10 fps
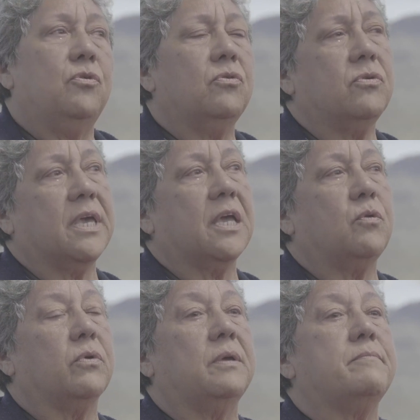you
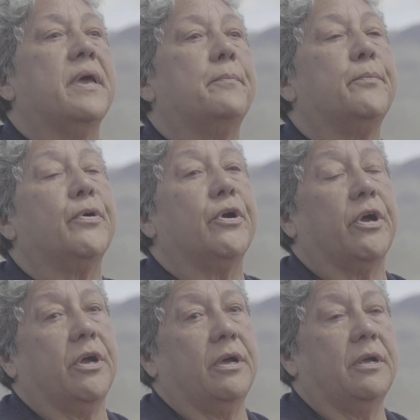can
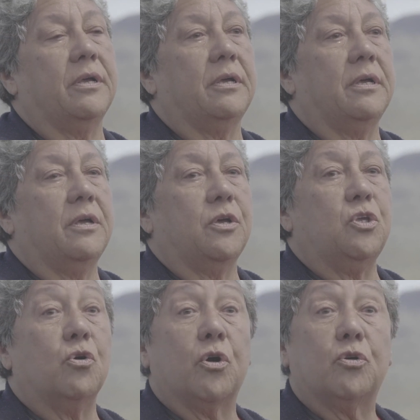remember
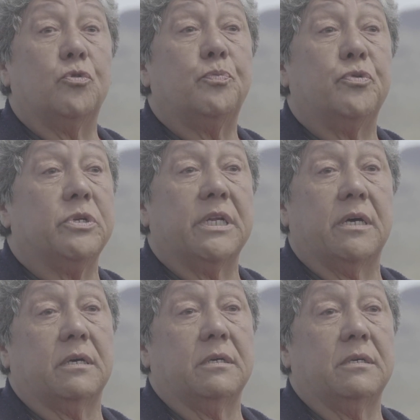your kupuna,